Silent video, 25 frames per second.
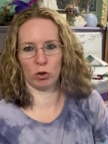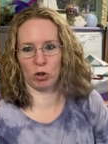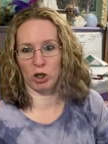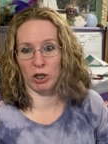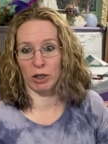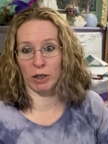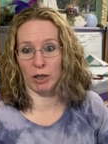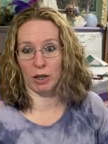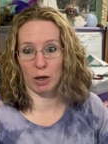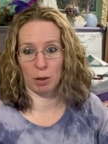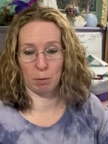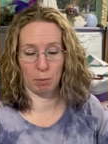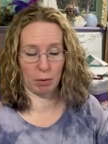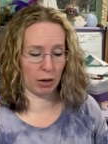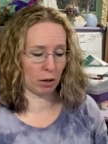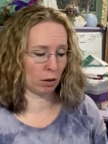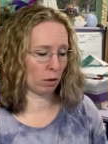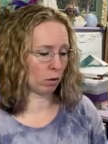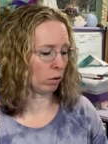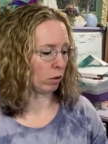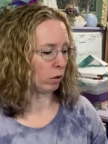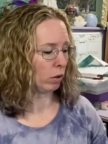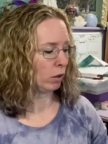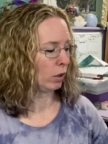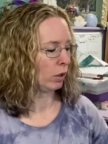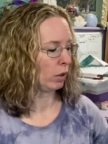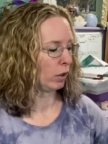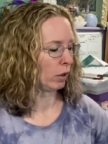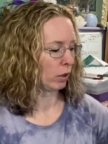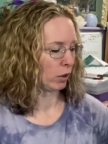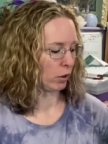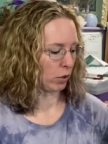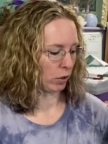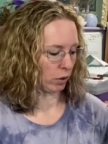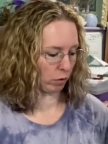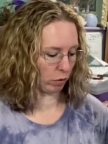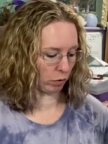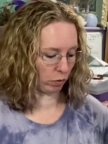she came out,
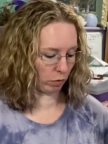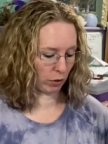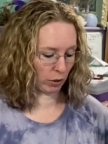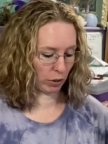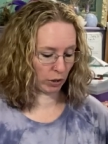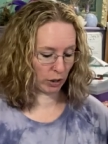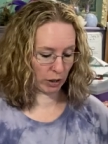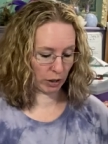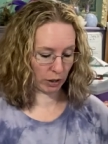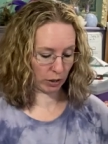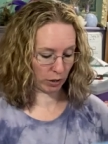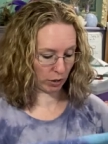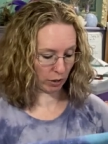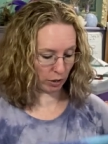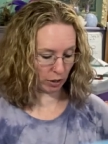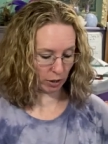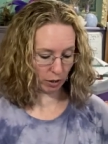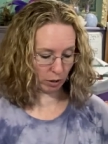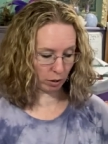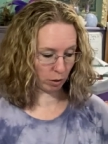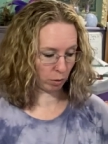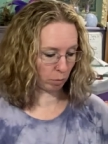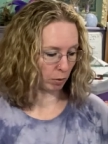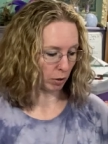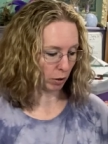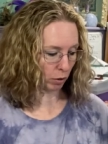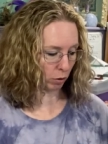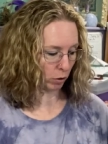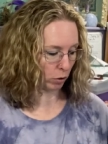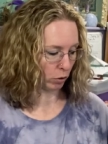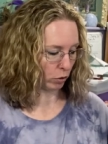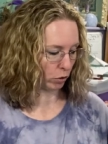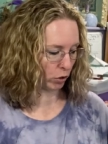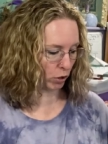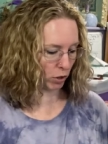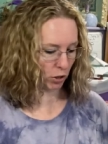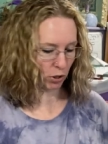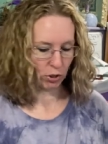because I was very excited about her.
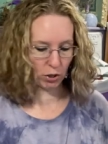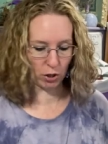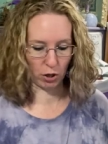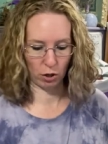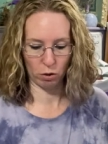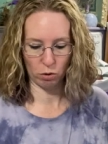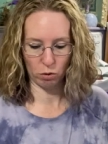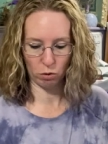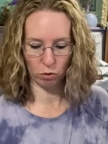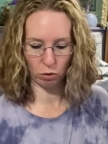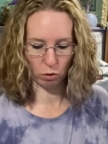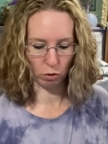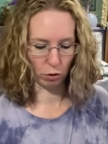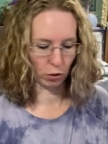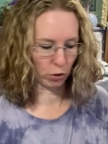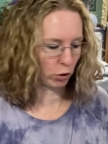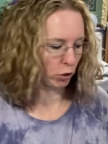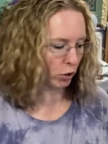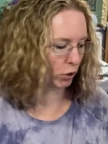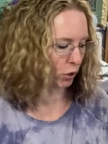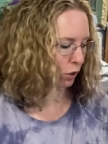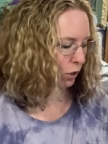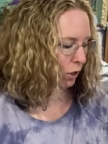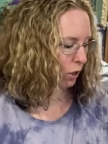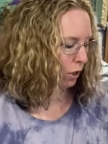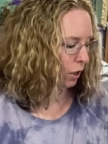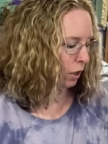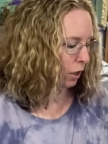She's so gorgeous.